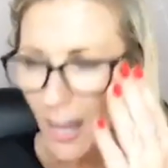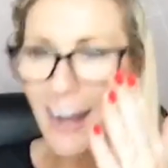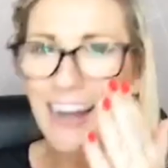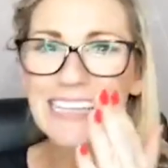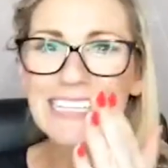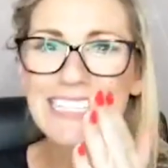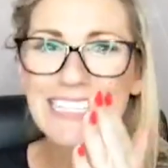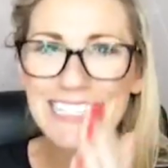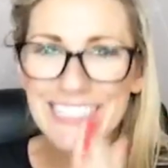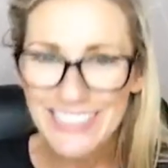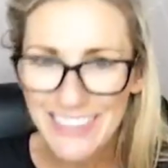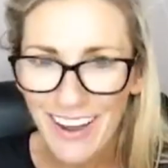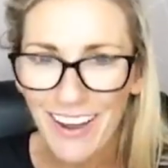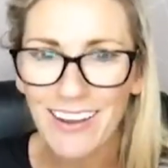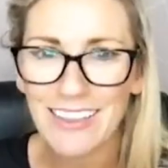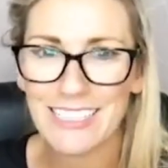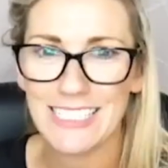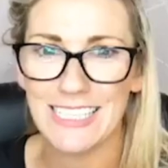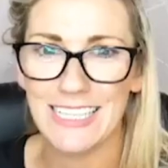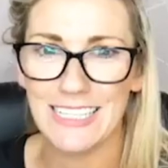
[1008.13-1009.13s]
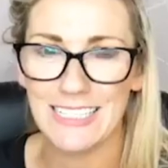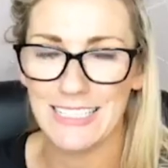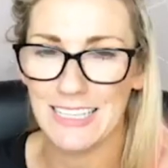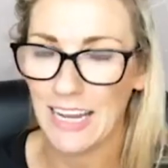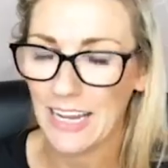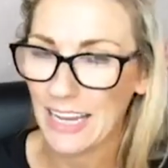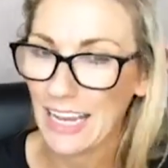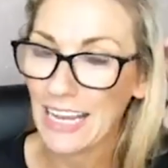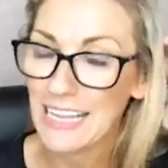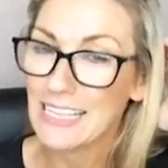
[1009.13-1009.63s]
I started,
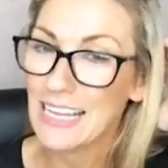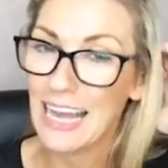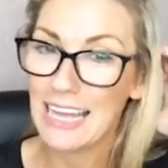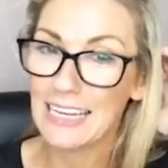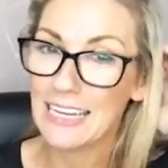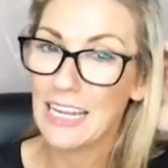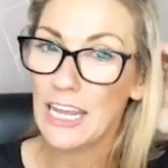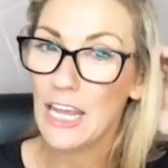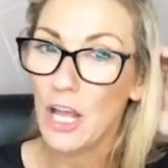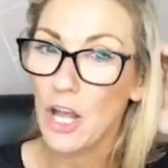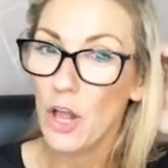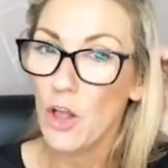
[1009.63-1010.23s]
okay? And